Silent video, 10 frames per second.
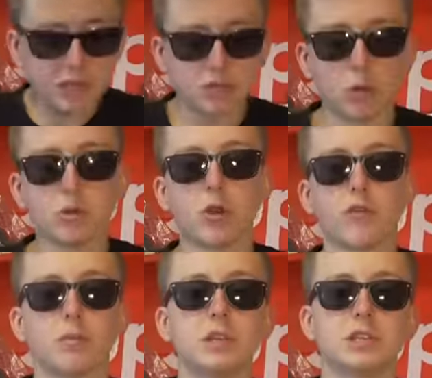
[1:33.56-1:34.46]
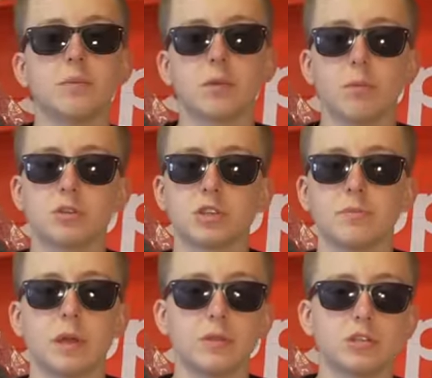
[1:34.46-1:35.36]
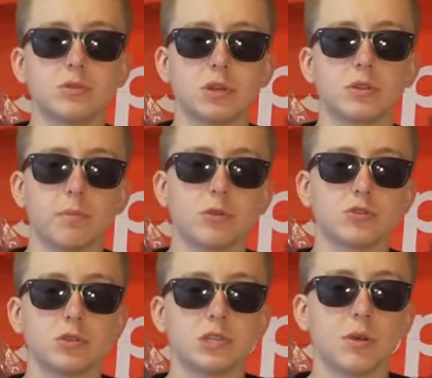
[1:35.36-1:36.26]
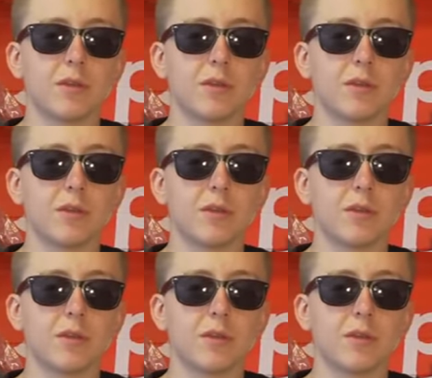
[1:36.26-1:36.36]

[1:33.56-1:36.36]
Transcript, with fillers: you guys know, we go from least hype to most hype and least resale to most resale.